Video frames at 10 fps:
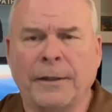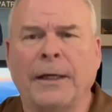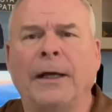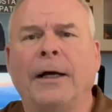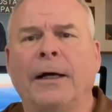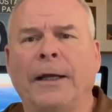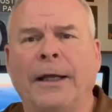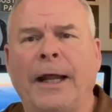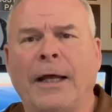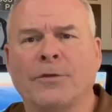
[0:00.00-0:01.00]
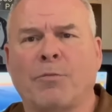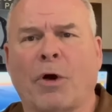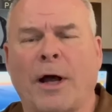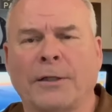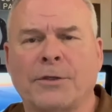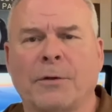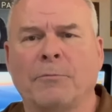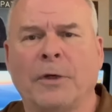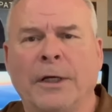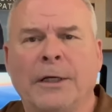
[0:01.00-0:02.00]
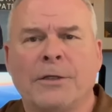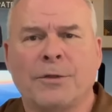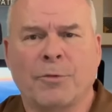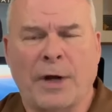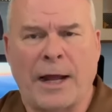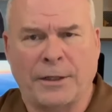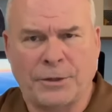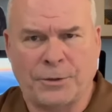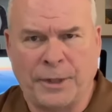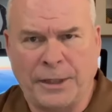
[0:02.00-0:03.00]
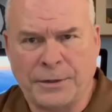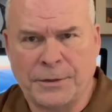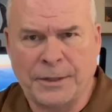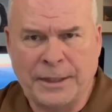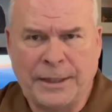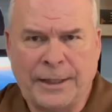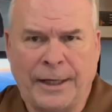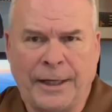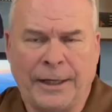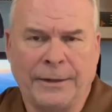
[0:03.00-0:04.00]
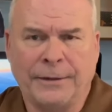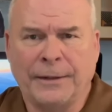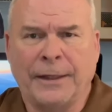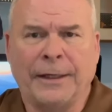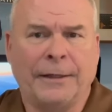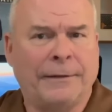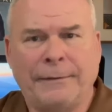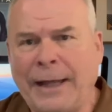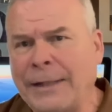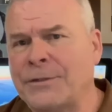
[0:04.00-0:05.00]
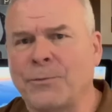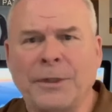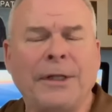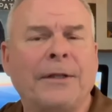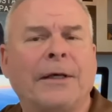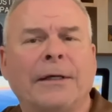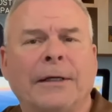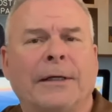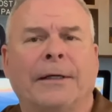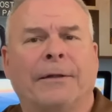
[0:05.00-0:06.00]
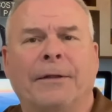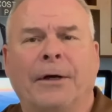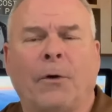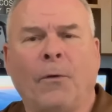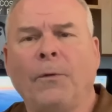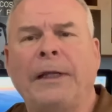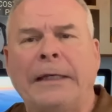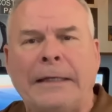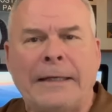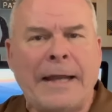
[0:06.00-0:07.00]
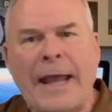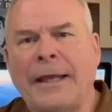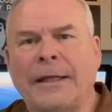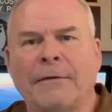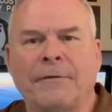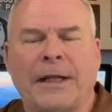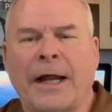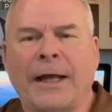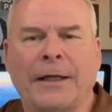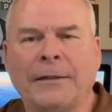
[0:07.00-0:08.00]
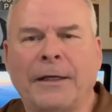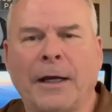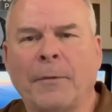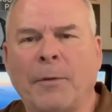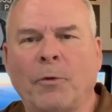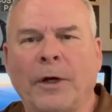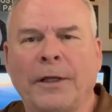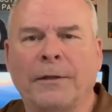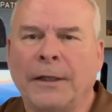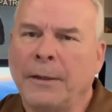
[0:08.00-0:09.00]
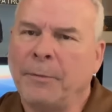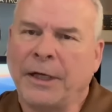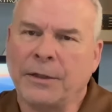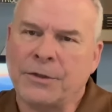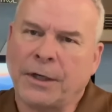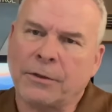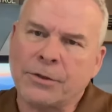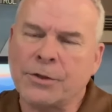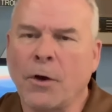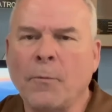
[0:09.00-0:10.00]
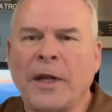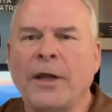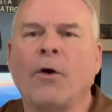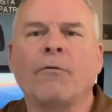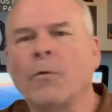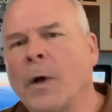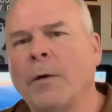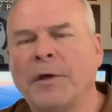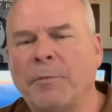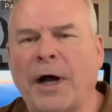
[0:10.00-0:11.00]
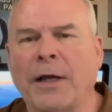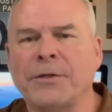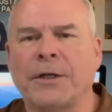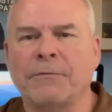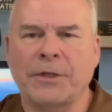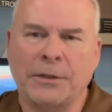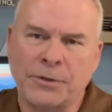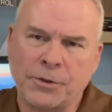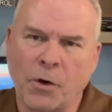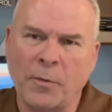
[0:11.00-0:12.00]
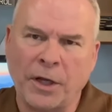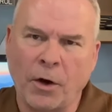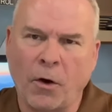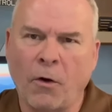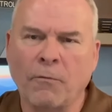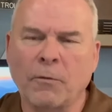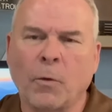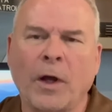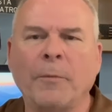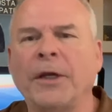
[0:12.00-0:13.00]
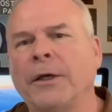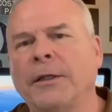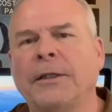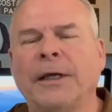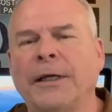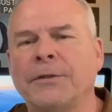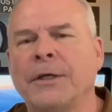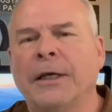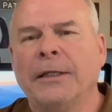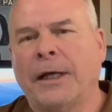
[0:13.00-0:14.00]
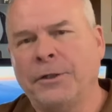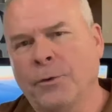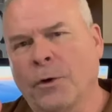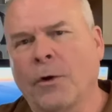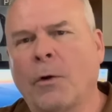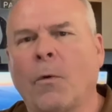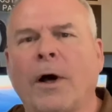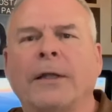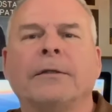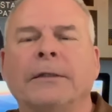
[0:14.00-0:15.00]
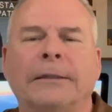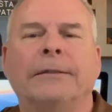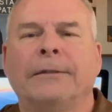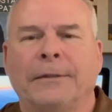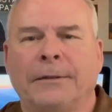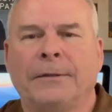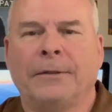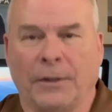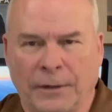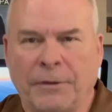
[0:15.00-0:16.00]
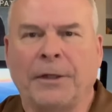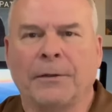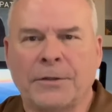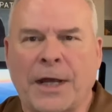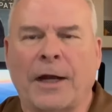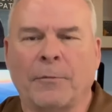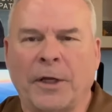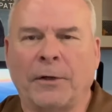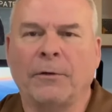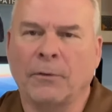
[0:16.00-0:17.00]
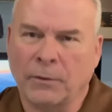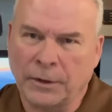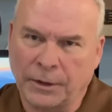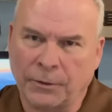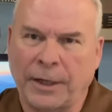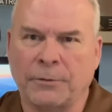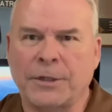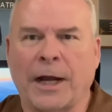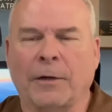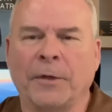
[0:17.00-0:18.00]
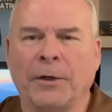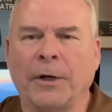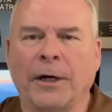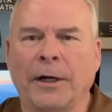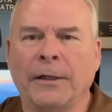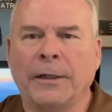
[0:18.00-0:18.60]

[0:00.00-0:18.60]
It has brought some crowded streets, and that's really the only negative that I could come up with, because there are so many overwhelming positives and so many overwhelming good things that you're going to want to live here in Sacramento, the greater Sacramento area.